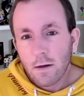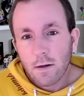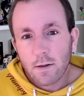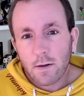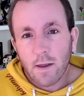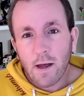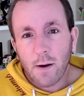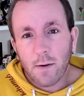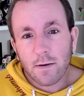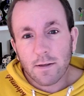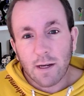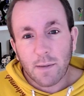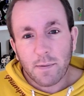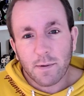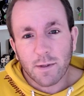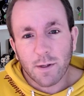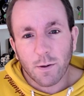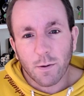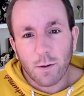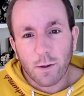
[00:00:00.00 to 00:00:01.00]
that was
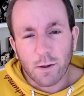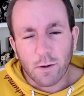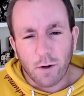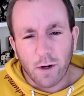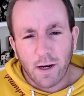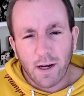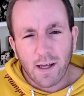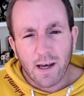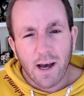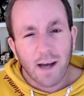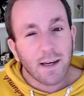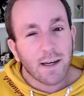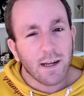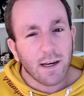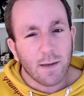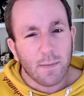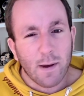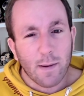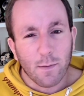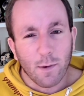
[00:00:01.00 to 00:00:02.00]
episode 3. That ended a
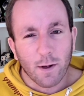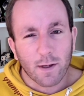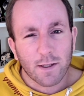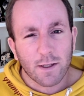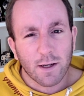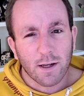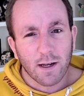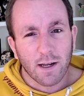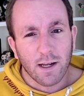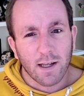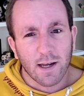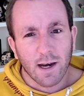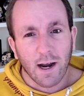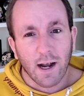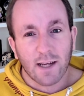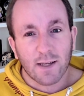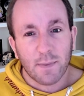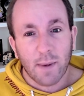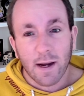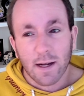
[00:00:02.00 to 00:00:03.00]
bit more suddenly than I
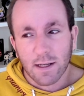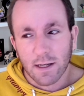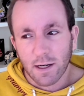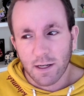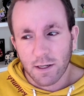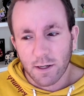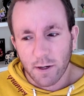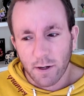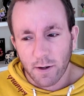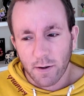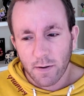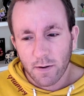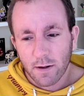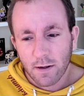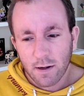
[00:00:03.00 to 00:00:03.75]
expected it to.